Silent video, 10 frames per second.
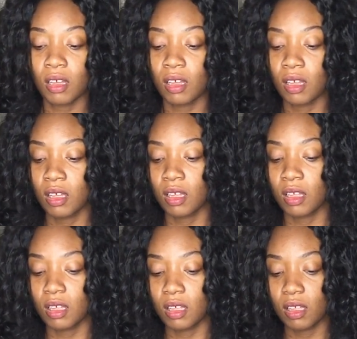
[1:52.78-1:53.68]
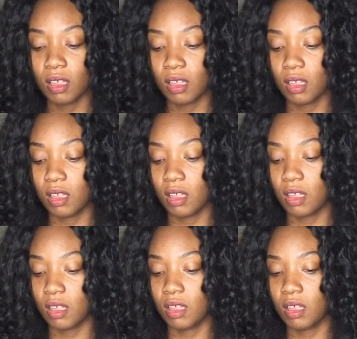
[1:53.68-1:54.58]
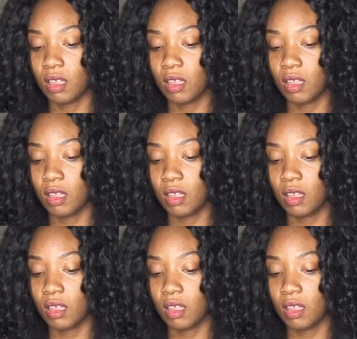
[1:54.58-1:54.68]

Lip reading: [no speech]